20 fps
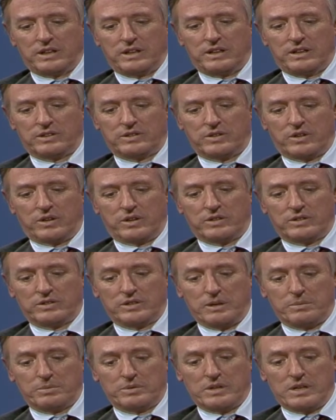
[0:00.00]
that's going to
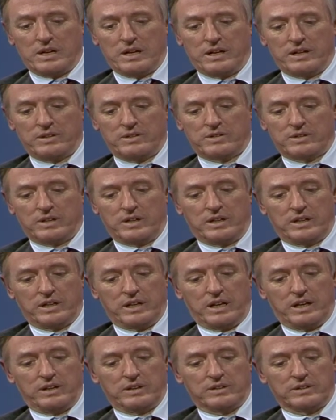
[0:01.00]
subsidize a
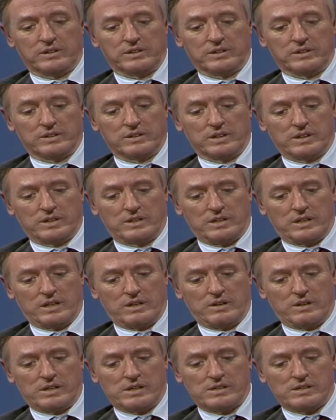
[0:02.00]
Hittite uh,
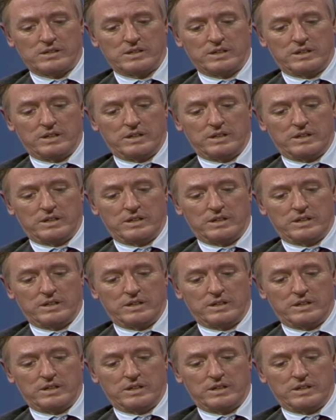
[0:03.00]
dictionaries